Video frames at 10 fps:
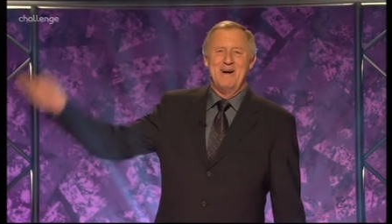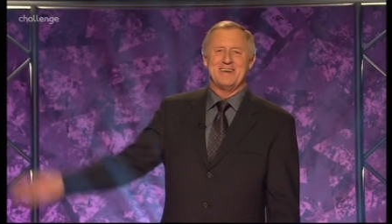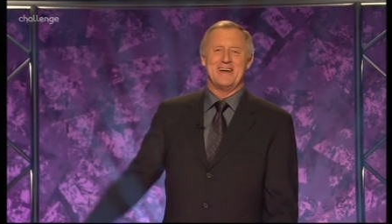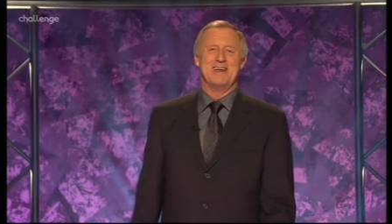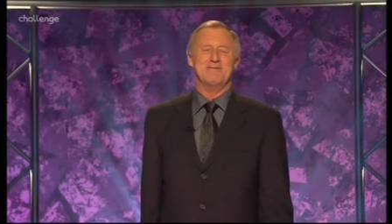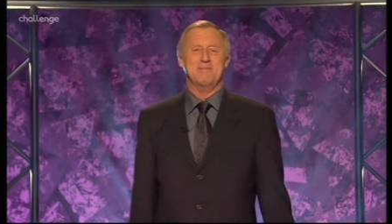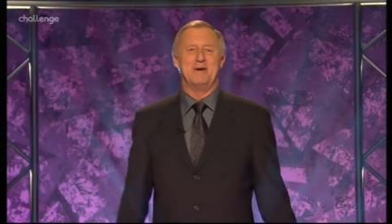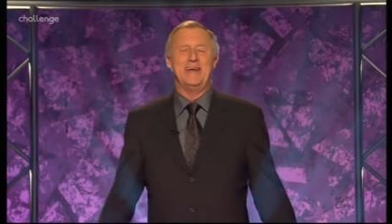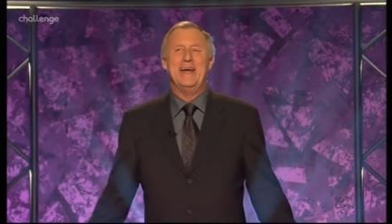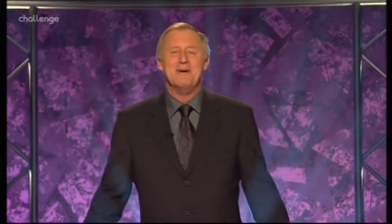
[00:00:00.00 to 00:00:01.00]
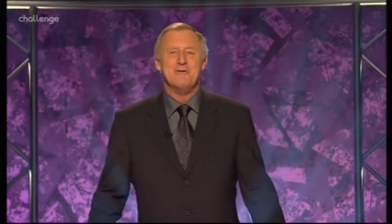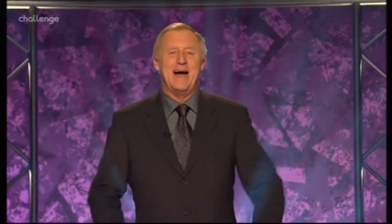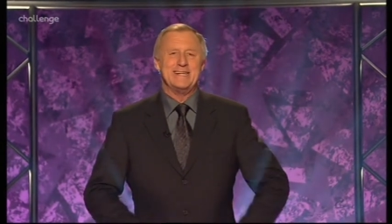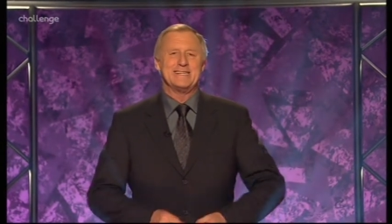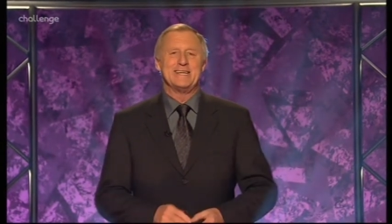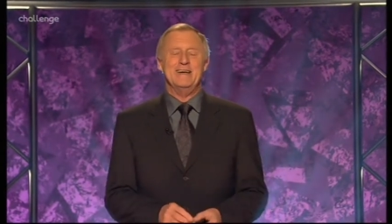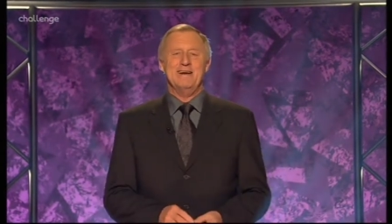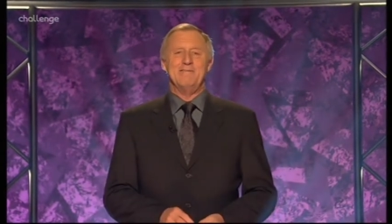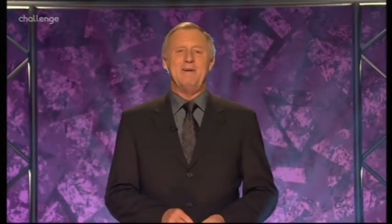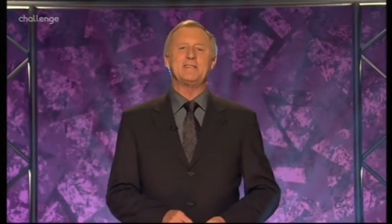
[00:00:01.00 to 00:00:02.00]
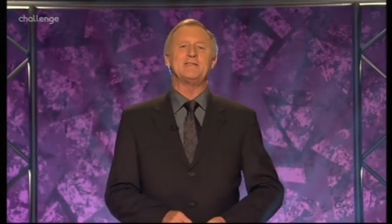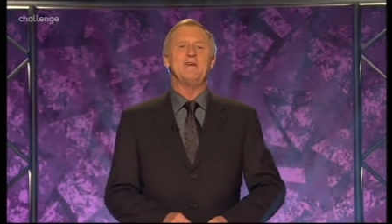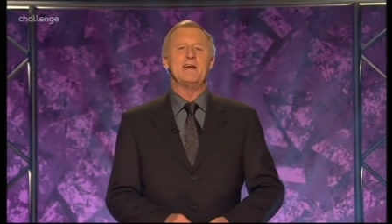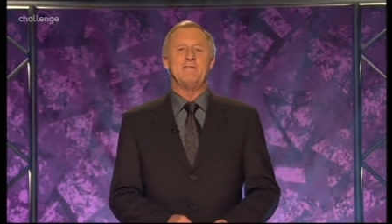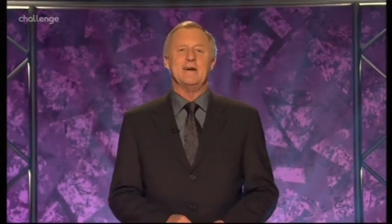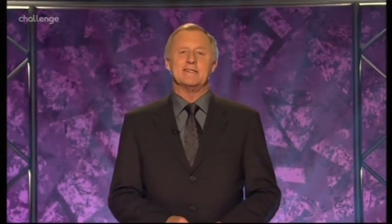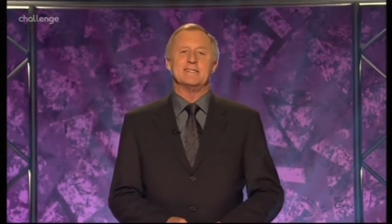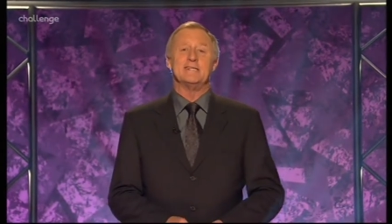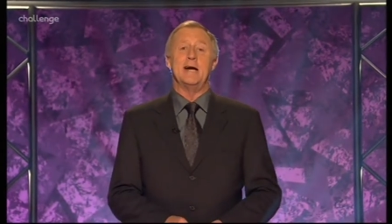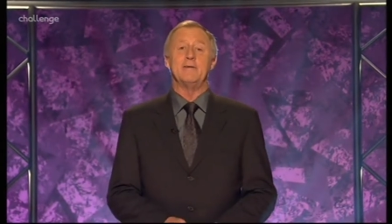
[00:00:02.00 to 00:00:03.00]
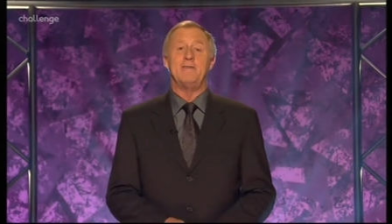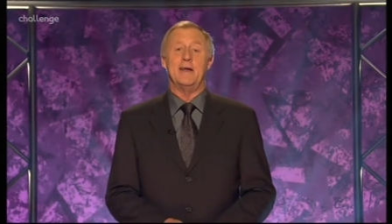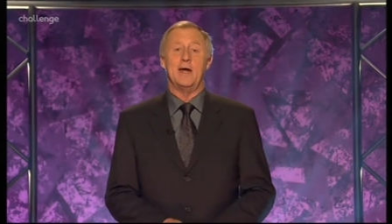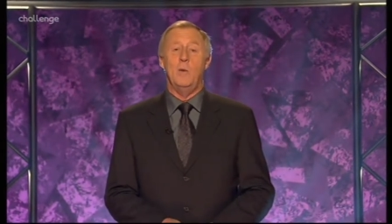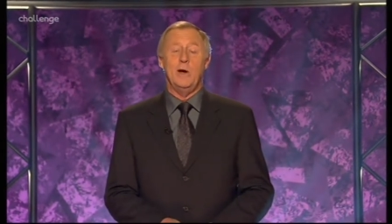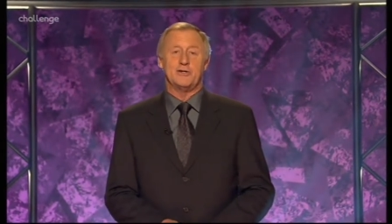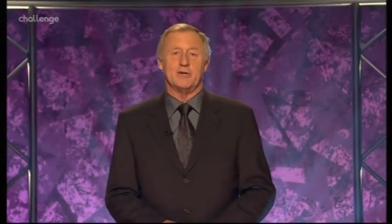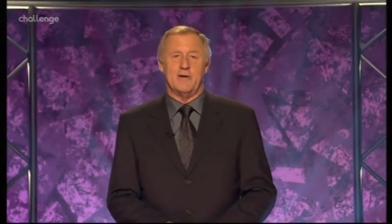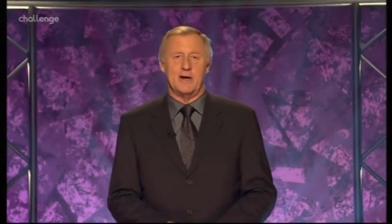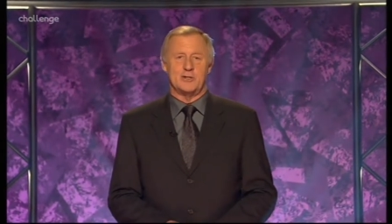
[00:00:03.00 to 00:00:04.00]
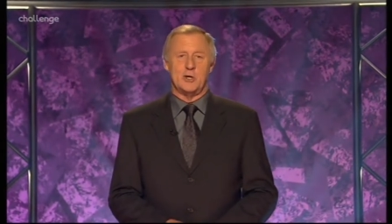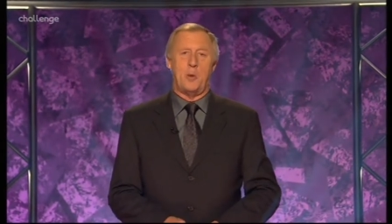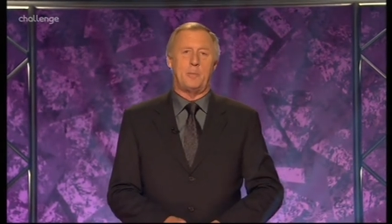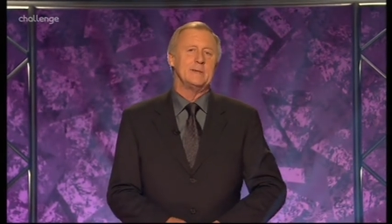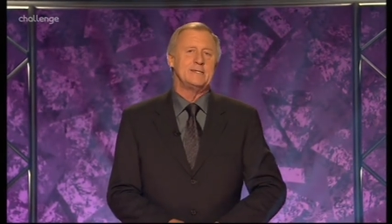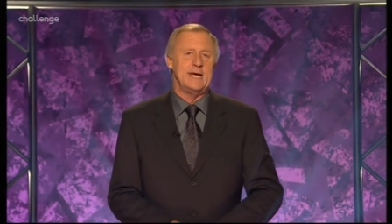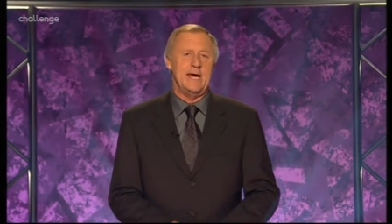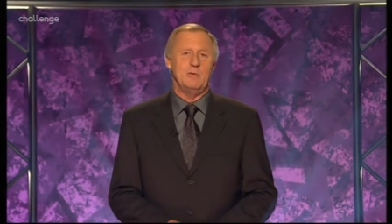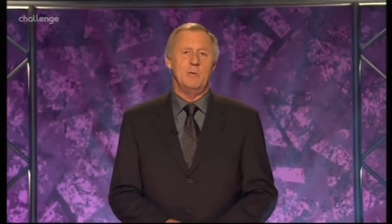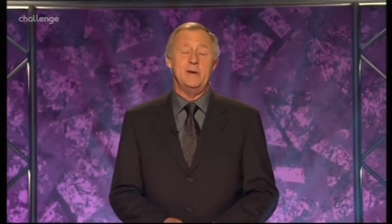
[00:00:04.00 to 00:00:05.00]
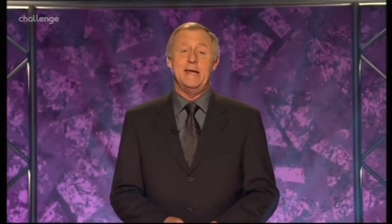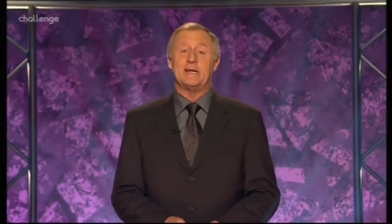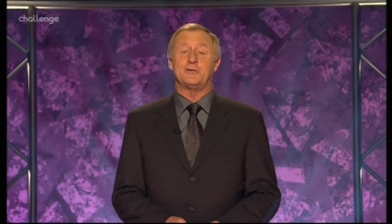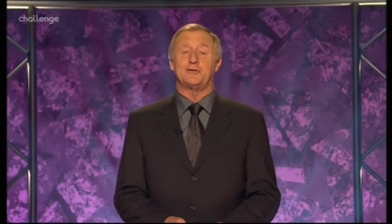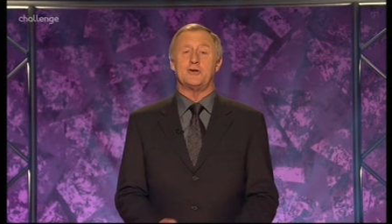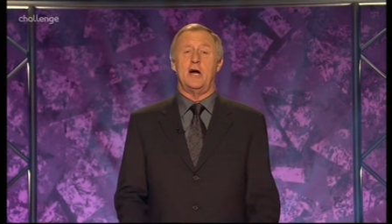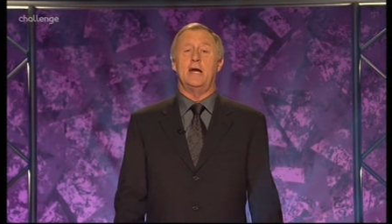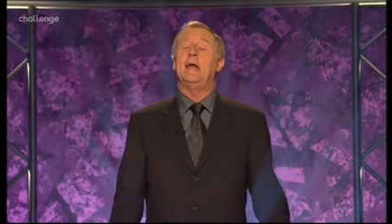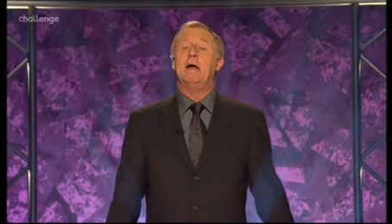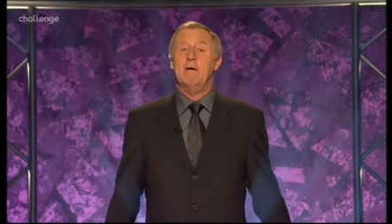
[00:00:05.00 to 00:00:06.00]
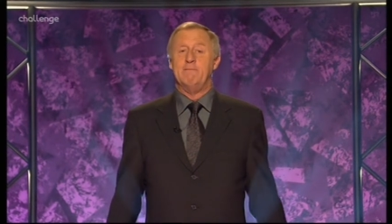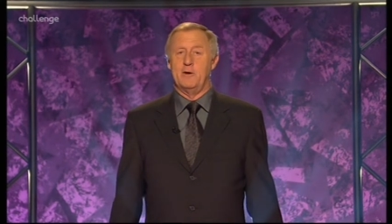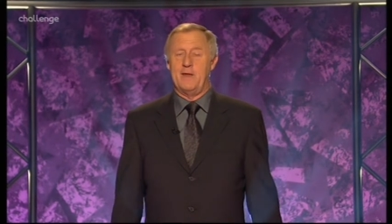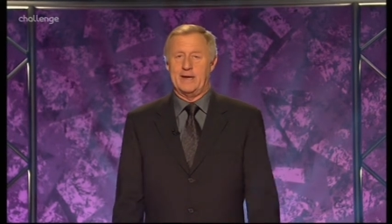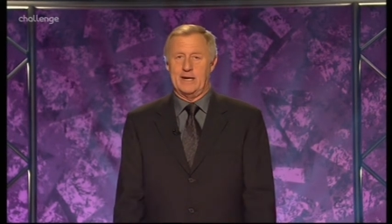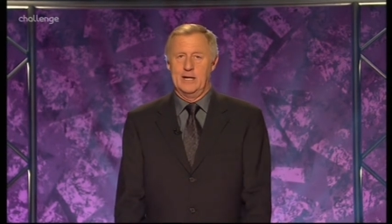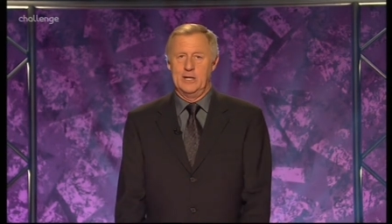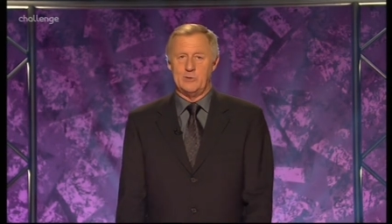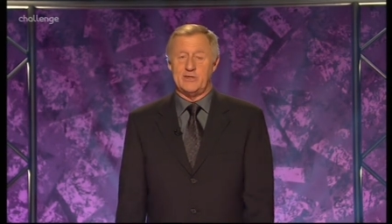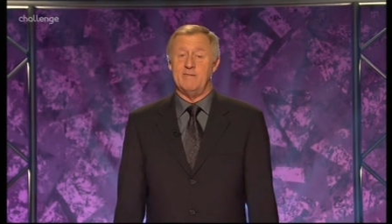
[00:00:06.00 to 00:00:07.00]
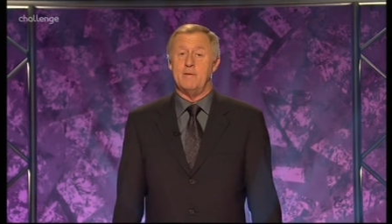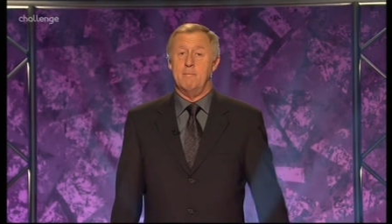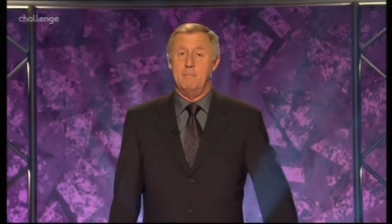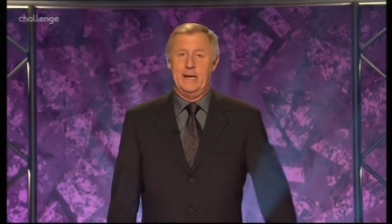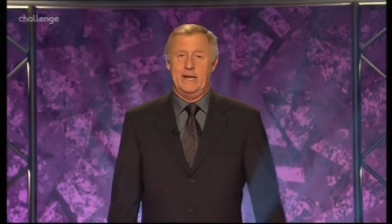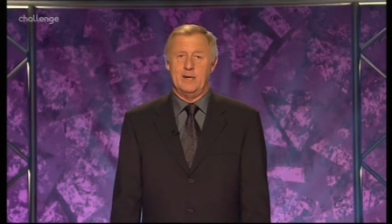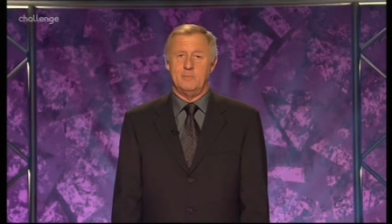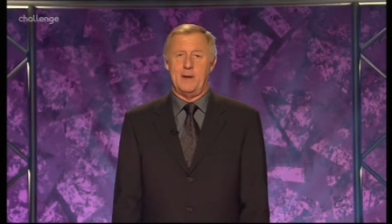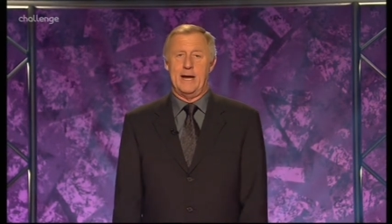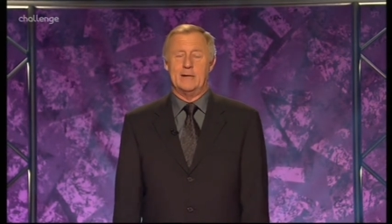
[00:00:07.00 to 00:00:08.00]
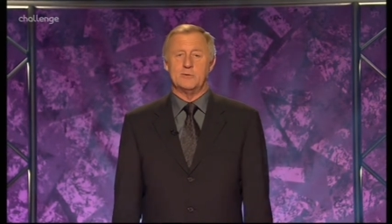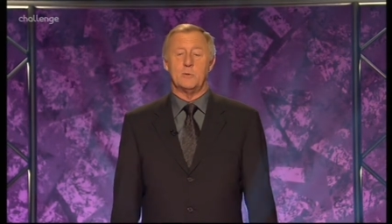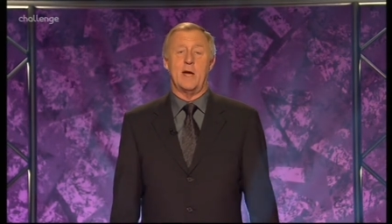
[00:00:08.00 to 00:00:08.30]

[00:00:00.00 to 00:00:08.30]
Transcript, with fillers: Well done, everybody. Right, fastest finger first. Time to find out which of our top 10 will be next to try for that elusive million pounds.